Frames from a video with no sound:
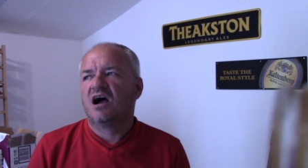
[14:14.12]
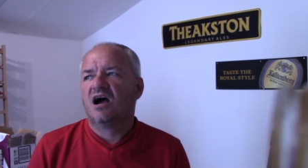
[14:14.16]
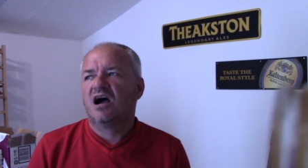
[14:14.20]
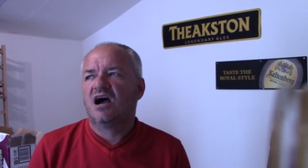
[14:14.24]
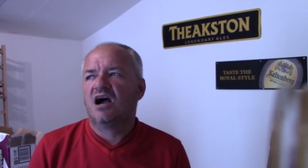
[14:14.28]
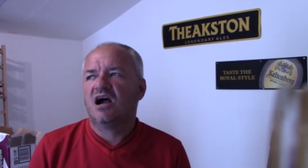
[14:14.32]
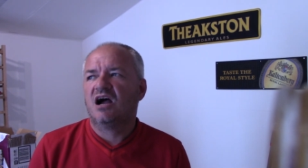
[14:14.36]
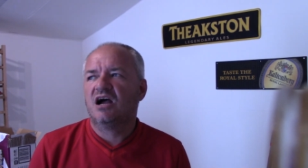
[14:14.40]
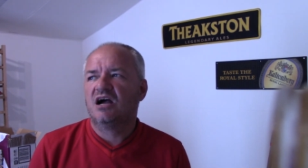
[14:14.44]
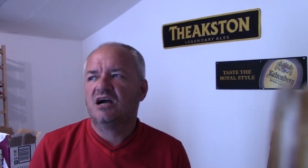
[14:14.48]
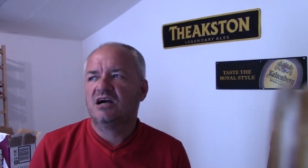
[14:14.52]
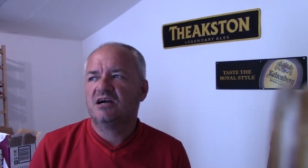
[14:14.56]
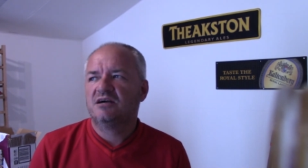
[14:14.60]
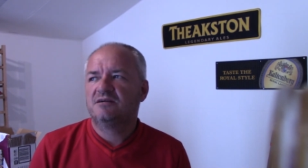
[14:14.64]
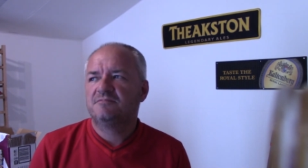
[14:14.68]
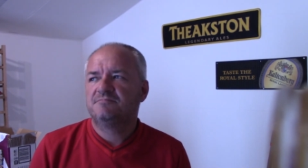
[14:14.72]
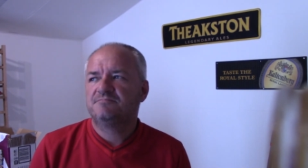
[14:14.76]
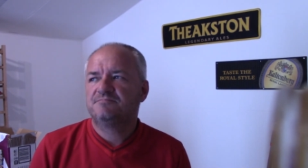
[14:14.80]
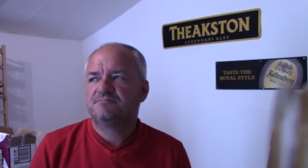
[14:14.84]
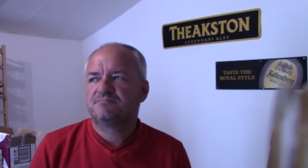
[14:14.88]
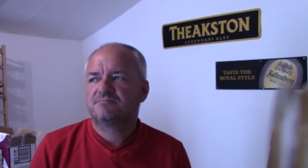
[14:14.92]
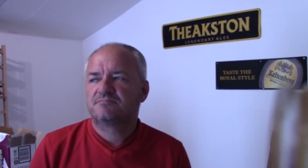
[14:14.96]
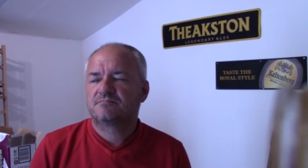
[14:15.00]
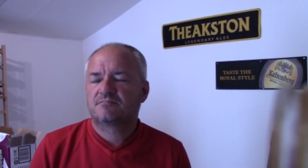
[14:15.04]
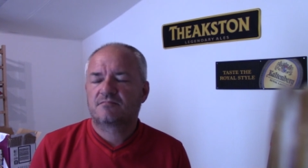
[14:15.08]

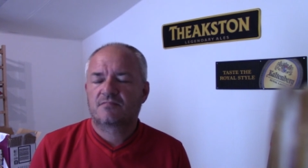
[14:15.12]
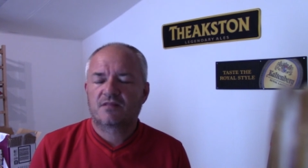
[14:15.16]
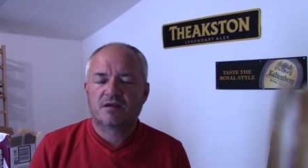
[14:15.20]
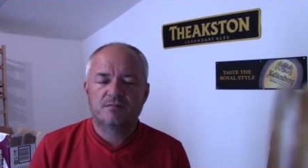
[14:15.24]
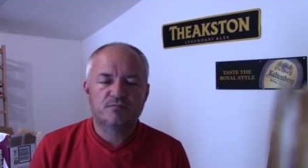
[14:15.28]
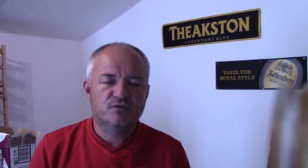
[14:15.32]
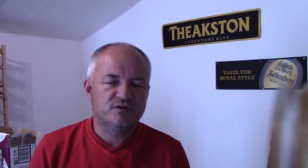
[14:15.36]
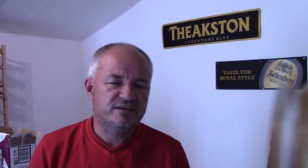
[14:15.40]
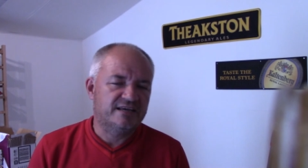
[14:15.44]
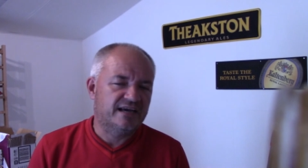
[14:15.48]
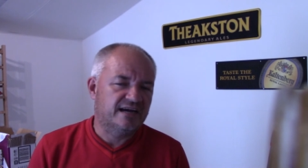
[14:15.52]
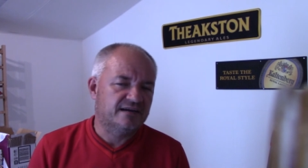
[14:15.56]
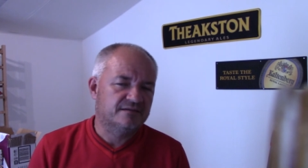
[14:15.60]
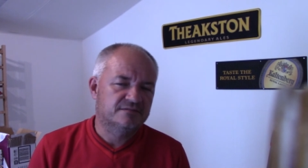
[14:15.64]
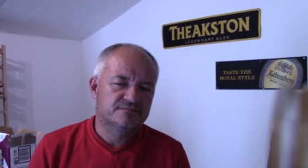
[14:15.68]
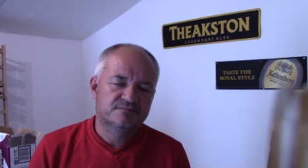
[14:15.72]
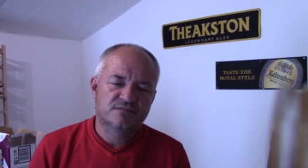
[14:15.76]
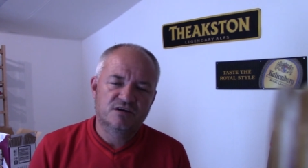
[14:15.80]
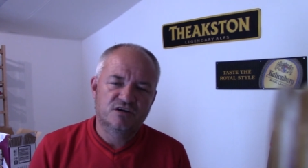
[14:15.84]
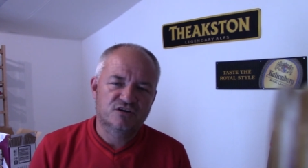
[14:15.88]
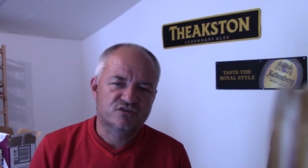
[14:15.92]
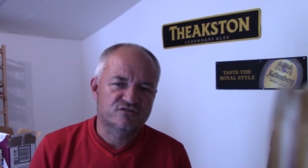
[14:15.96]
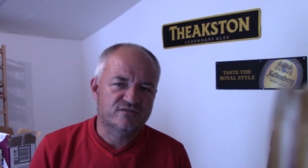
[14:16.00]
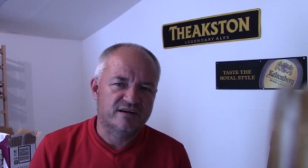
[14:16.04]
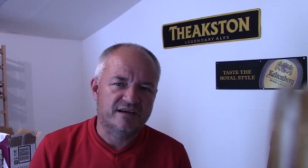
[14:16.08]
But yeah,
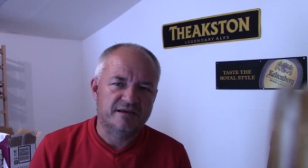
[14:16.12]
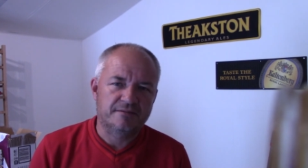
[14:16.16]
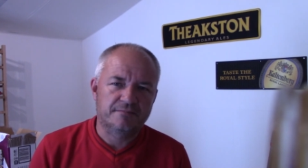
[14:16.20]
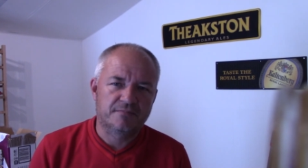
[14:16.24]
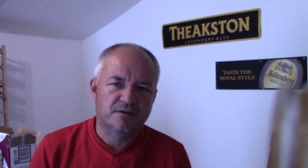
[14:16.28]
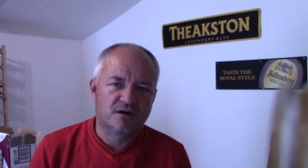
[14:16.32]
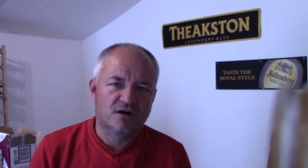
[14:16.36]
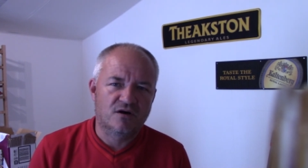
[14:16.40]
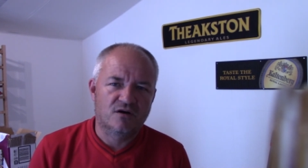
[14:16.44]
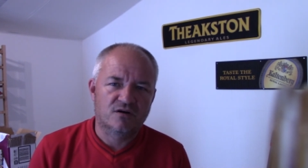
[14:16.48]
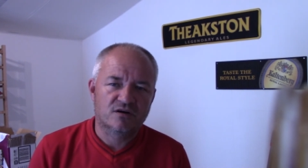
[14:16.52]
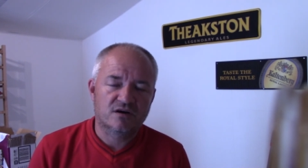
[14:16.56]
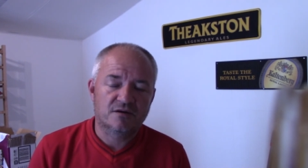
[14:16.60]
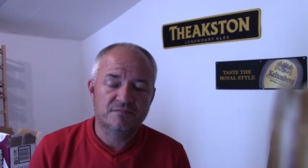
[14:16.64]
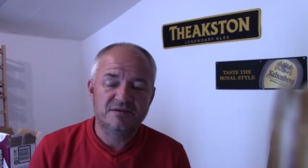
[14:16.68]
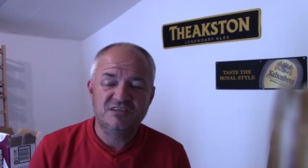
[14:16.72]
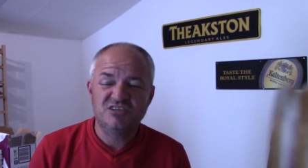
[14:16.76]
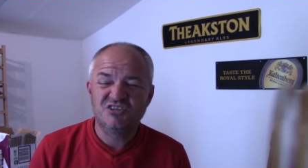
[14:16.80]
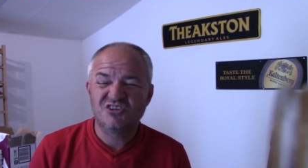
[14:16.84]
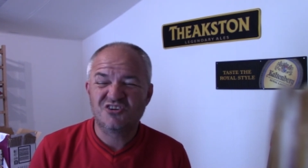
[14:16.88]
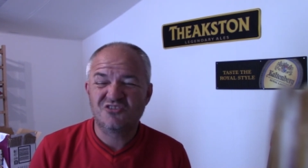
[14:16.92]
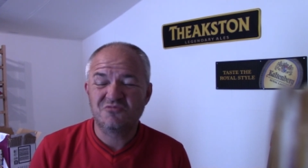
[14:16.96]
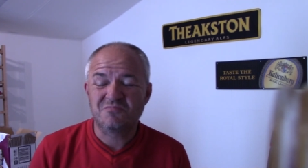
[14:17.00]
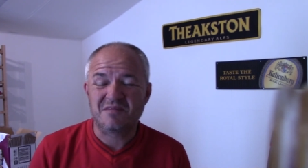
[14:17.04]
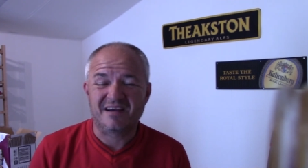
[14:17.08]
a great park. I mean,
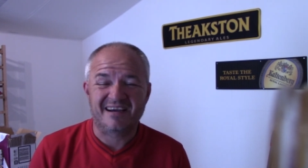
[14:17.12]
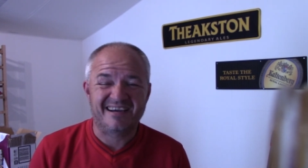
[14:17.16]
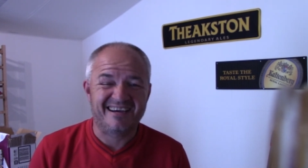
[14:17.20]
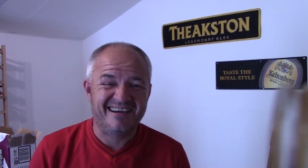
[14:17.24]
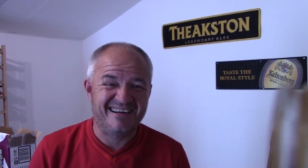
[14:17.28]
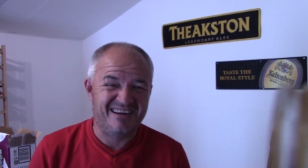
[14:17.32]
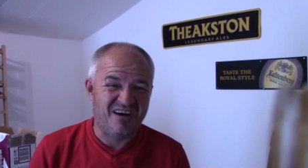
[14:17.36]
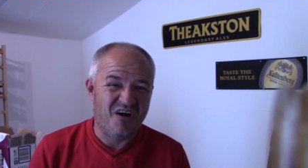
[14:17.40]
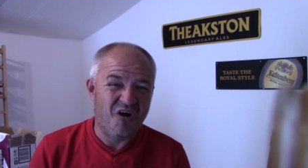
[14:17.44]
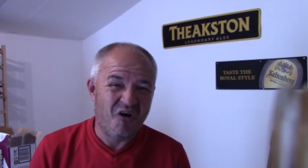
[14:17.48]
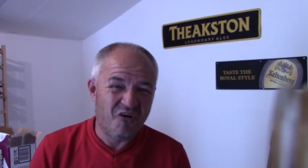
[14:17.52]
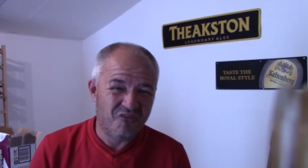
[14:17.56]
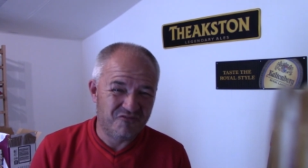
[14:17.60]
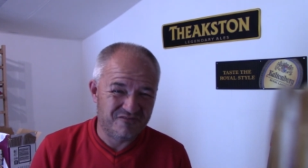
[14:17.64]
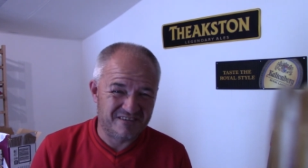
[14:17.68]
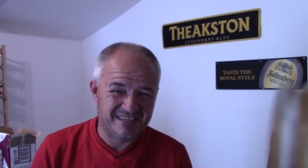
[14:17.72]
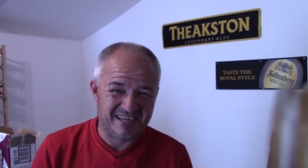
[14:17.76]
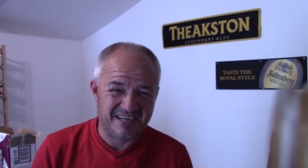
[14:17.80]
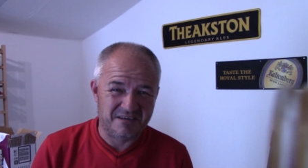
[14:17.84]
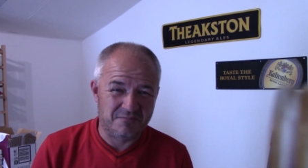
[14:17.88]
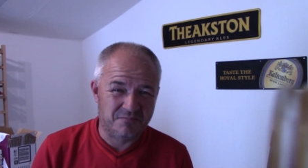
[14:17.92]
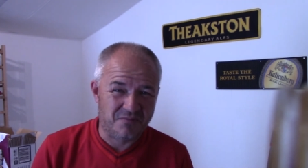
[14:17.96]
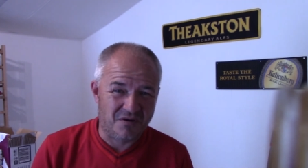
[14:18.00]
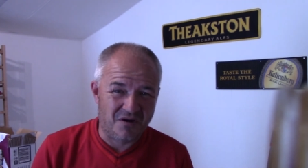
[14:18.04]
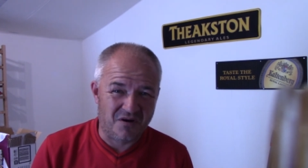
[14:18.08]
you could make it an half a
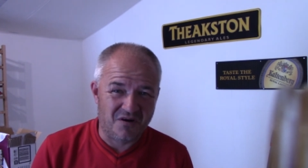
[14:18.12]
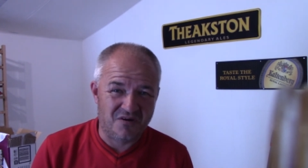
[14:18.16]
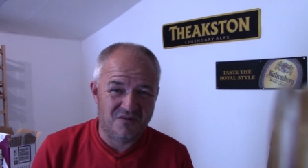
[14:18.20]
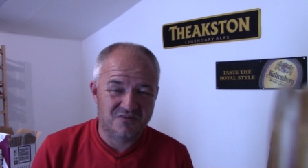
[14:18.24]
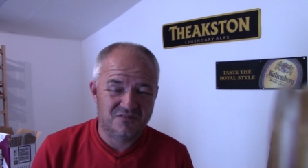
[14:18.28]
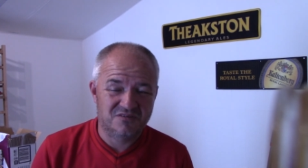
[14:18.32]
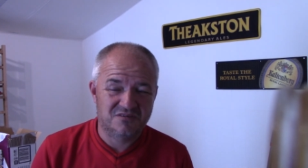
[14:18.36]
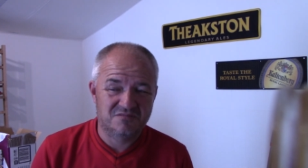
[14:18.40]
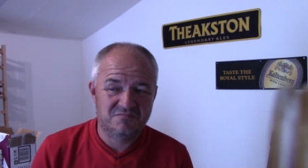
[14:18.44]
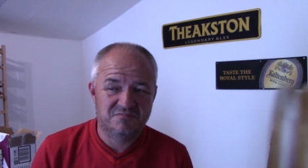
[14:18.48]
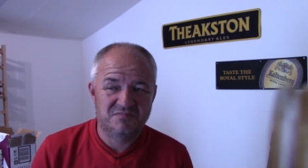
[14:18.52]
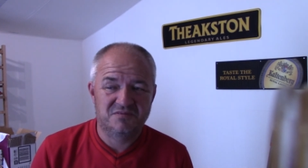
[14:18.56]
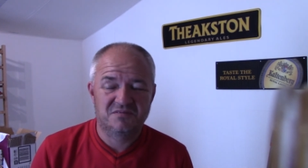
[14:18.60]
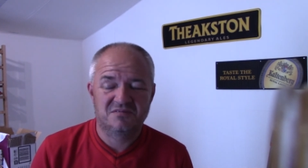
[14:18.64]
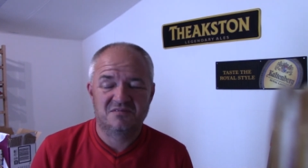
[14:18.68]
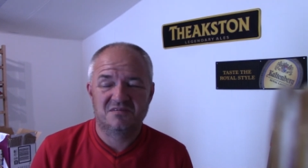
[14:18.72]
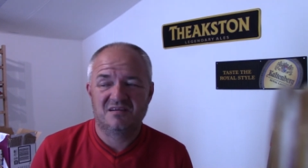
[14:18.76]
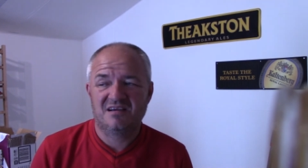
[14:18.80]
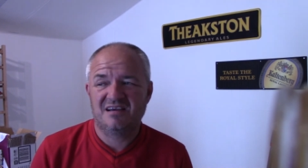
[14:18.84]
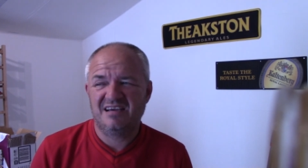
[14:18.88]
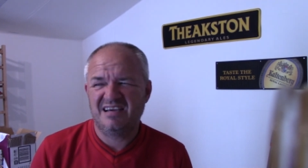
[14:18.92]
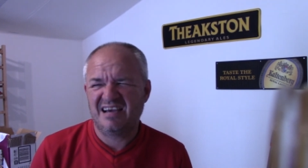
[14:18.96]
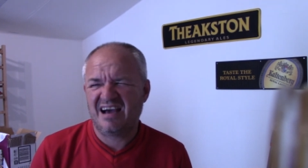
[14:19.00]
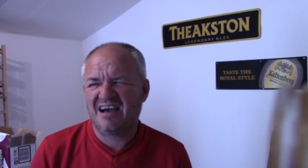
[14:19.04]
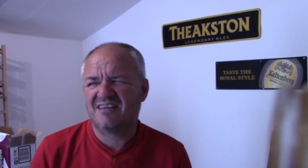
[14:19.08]
day park. But
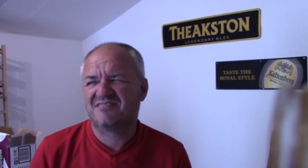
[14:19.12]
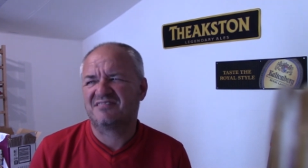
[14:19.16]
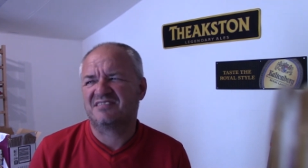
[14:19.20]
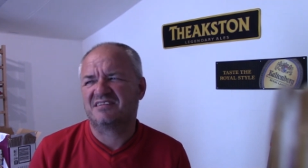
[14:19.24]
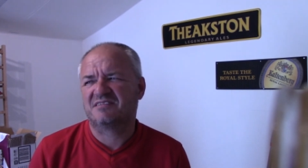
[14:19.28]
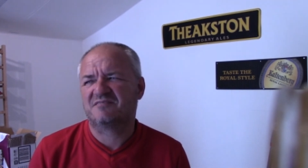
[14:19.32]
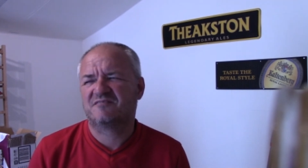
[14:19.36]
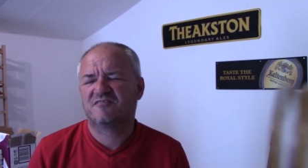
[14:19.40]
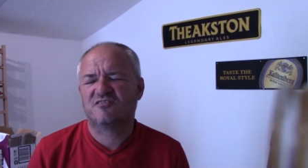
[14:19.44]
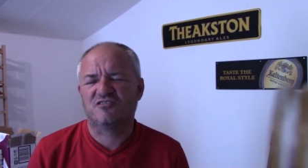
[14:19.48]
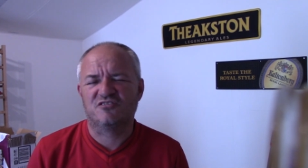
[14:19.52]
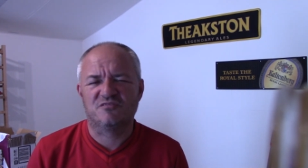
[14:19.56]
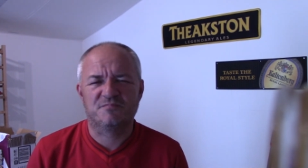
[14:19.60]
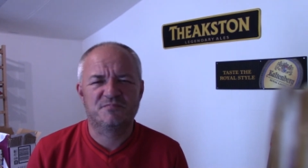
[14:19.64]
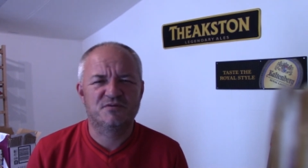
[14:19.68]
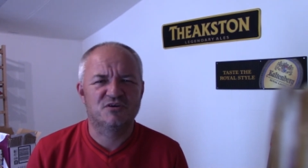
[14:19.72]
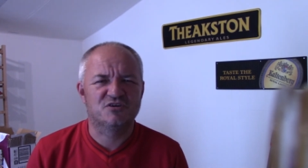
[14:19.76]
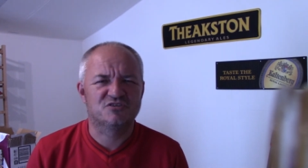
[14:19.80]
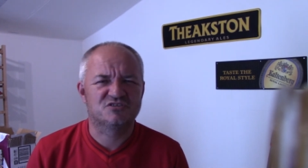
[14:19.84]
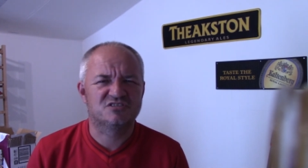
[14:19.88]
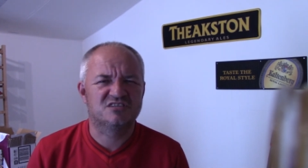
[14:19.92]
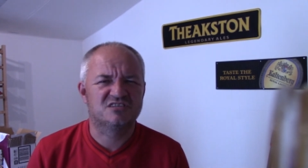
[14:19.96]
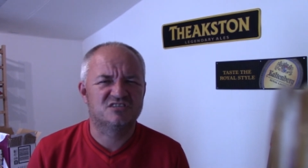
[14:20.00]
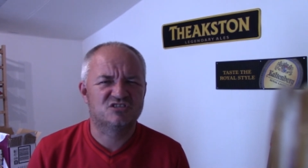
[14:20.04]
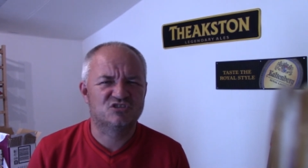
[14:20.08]
it, I think,
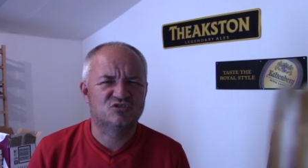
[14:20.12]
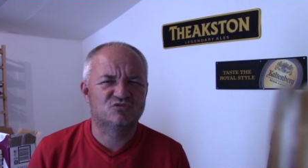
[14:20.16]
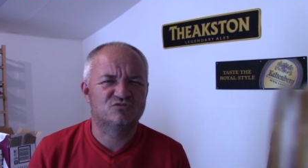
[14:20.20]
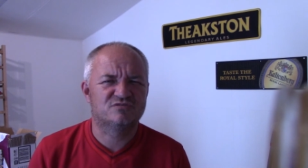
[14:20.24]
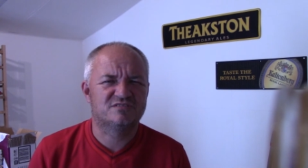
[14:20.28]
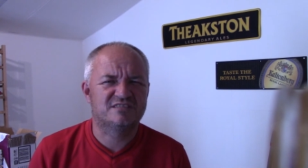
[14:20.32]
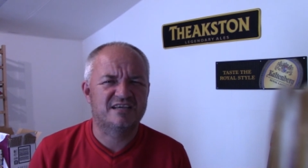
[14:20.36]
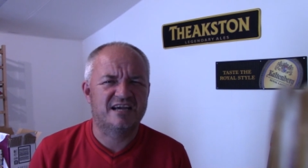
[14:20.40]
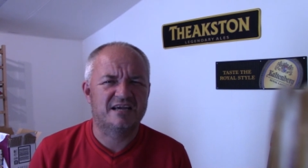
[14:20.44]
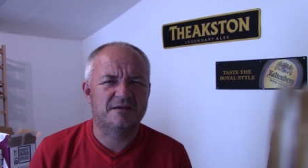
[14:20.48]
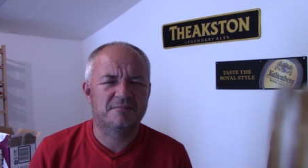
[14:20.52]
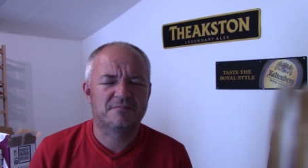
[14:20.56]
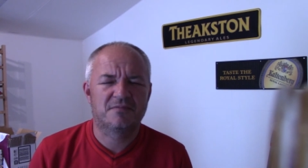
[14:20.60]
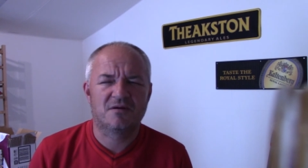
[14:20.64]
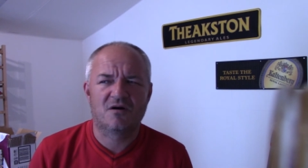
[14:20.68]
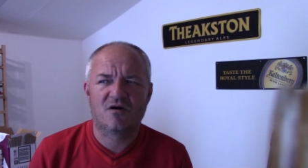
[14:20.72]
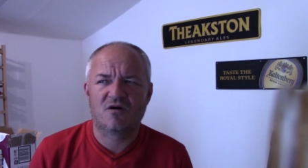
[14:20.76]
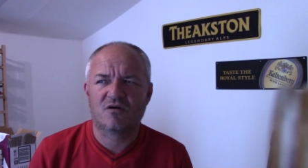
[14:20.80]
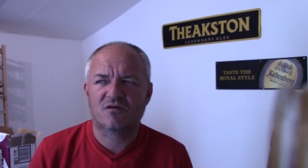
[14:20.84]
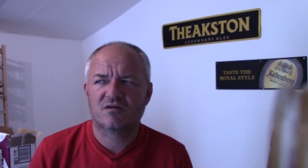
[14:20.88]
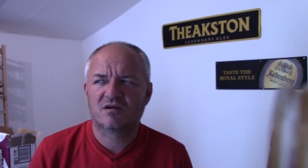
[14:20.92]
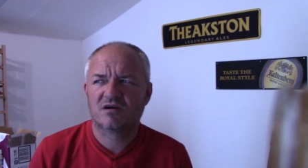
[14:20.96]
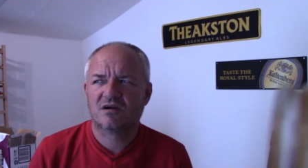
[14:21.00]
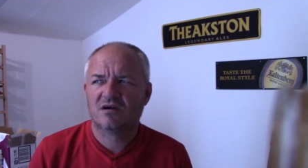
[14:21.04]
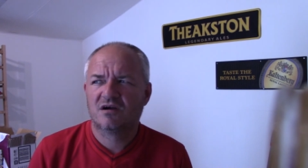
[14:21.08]
personally, it's a good day
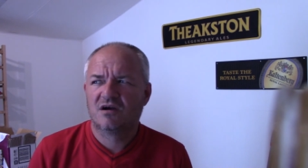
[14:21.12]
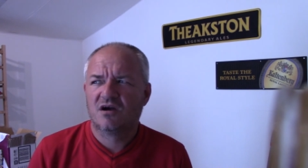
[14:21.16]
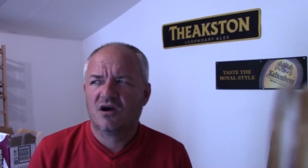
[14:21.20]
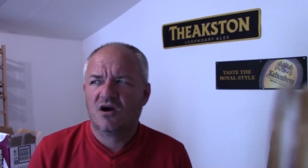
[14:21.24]
park.